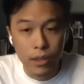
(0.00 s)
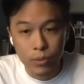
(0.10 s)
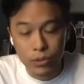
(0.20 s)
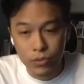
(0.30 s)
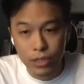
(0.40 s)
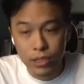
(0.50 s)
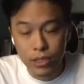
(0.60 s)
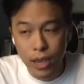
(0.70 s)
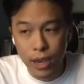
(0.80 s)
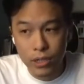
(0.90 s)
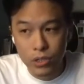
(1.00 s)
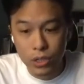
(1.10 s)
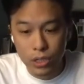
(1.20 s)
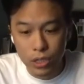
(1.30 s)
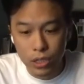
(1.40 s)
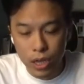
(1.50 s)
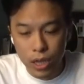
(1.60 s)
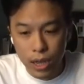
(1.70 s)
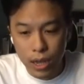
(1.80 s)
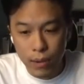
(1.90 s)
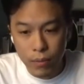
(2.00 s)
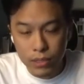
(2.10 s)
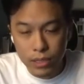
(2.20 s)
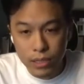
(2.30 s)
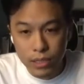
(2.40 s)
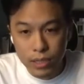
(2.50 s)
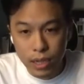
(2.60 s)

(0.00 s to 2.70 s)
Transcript: that was written actually was this